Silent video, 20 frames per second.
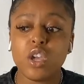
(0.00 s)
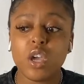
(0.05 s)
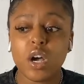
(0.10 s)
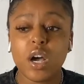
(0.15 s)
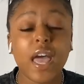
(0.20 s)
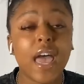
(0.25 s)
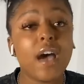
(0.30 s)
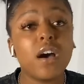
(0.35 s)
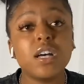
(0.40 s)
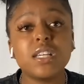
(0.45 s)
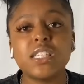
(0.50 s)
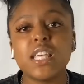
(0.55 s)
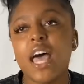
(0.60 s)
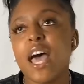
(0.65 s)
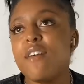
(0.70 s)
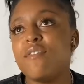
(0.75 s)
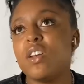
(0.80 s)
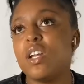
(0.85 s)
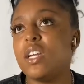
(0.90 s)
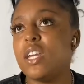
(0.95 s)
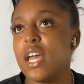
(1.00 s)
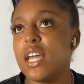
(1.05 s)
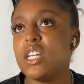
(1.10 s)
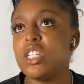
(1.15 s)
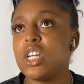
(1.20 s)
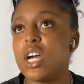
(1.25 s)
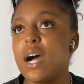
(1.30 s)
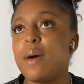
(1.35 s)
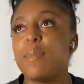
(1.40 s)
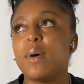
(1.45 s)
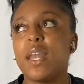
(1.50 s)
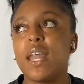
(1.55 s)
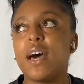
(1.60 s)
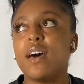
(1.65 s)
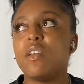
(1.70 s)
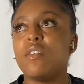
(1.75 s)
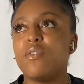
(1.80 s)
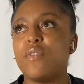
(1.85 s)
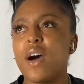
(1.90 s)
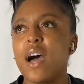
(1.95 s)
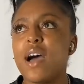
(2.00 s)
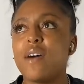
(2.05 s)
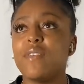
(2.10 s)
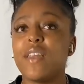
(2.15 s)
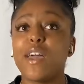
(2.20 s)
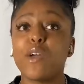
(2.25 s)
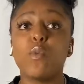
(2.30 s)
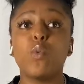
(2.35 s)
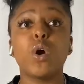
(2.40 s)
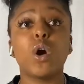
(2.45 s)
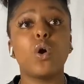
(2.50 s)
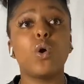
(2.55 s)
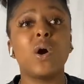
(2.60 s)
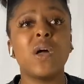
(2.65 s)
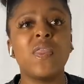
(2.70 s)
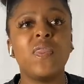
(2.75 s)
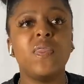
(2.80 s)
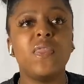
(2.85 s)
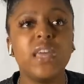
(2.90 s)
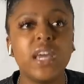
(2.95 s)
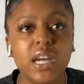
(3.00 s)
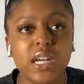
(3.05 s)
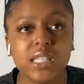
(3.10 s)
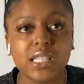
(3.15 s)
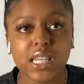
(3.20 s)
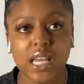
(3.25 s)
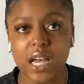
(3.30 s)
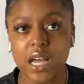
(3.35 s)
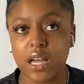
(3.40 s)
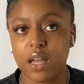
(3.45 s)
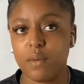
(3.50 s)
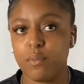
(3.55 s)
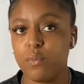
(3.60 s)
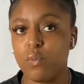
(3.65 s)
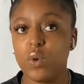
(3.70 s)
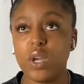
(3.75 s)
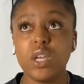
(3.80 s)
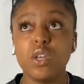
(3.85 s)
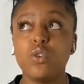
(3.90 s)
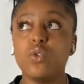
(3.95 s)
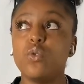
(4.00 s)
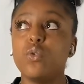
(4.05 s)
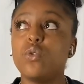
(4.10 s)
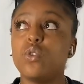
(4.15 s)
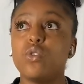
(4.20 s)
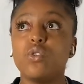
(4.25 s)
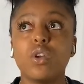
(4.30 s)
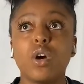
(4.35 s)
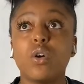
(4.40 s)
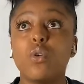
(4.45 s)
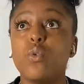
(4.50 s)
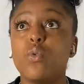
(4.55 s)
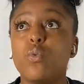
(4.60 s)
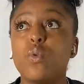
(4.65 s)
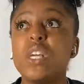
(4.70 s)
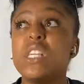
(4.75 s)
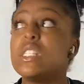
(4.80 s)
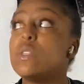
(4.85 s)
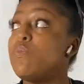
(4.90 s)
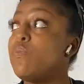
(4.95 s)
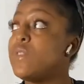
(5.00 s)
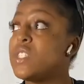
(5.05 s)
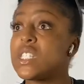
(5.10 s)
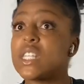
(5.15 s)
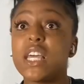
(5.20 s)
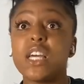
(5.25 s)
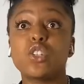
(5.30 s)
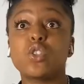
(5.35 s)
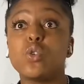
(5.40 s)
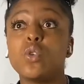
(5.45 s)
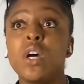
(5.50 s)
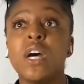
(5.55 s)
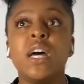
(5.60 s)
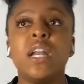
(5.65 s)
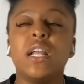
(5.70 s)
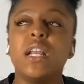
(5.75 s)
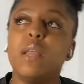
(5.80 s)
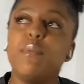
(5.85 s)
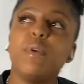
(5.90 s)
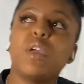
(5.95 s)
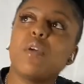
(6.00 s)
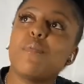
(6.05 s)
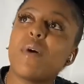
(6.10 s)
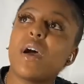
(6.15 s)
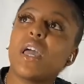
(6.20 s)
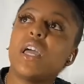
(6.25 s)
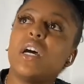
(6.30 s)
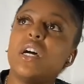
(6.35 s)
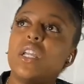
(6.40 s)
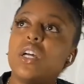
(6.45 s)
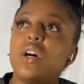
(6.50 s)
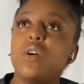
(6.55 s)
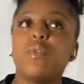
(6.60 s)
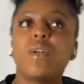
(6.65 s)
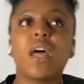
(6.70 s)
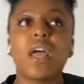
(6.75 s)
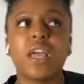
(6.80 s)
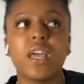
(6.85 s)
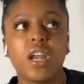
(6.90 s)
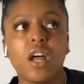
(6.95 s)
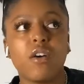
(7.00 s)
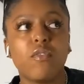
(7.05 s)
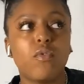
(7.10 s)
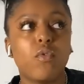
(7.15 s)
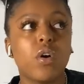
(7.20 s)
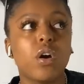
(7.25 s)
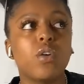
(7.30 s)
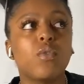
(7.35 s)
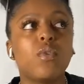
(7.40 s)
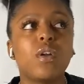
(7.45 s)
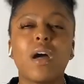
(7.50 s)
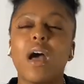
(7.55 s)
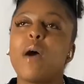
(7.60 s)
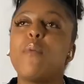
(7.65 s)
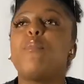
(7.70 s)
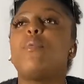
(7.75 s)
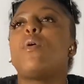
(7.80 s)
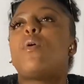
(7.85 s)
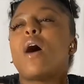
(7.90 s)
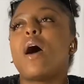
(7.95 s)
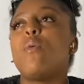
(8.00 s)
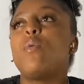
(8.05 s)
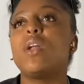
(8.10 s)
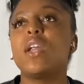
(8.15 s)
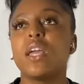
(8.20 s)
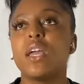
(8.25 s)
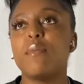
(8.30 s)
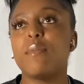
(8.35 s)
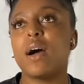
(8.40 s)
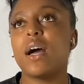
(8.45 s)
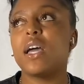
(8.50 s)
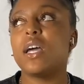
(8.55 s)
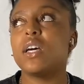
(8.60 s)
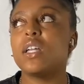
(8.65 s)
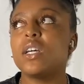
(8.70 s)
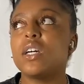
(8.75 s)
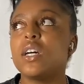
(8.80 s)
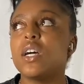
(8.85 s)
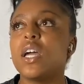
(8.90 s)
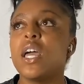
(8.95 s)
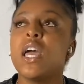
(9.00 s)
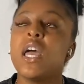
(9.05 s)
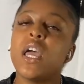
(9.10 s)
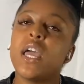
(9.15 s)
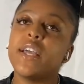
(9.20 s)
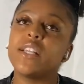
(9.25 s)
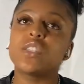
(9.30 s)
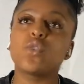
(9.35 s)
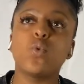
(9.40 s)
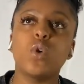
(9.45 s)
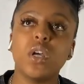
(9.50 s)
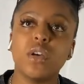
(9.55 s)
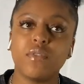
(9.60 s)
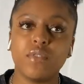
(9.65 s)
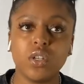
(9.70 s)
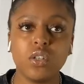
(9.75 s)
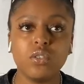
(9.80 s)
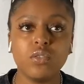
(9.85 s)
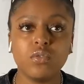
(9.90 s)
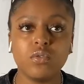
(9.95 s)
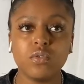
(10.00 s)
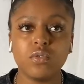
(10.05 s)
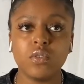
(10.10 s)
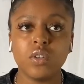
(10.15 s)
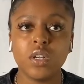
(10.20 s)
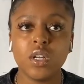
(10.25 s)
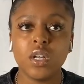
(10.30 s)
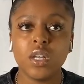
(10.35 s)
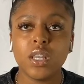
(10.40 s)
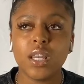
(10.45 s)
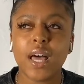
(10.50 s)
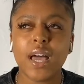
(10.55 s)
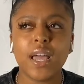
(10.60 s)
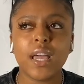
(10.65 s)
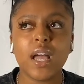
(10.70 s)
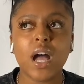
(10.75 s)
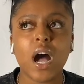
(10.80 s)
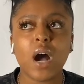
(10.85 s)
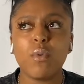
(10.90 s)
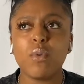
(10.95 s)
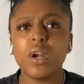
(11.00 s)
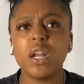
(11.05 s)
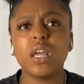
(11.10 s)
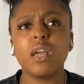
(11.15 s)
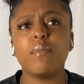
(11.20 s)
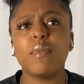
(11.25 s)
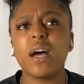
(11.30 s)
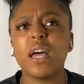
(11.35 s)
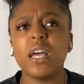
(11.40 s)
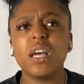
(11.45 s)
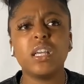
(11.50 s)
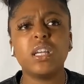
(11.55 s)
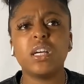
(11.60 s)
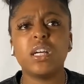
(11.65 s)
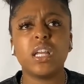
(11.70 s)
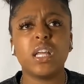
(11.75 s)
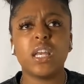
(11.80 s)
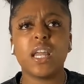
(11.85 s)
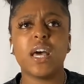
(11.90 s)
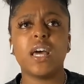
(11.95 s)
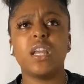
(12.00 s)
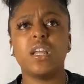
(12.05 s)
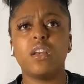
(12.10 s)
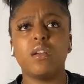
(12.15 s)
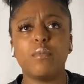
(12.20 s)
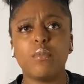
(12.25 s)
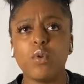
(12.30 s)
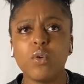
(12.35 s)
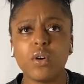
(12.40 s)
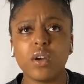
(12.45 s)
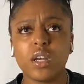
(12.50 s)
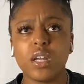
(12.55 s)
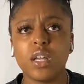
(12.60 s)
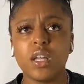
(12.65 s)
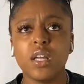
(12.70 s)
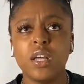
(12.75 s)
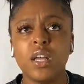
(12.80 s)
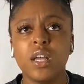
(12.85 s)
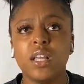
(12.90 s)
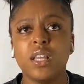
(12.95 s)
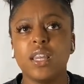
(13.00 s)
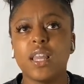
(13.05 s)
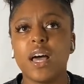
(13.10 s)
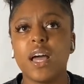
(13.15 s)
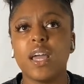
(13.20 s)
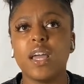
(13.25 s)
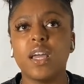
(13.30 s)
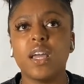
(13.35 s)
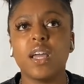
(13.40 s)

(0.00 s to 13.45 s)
us having a day job, a 9 to 5, like we're on their time. We do, we schedule. Let me get my hair done when I get off work. When I want to get my hair done at 12 noon. Like I want to get my hair done at 9 in the morning. Like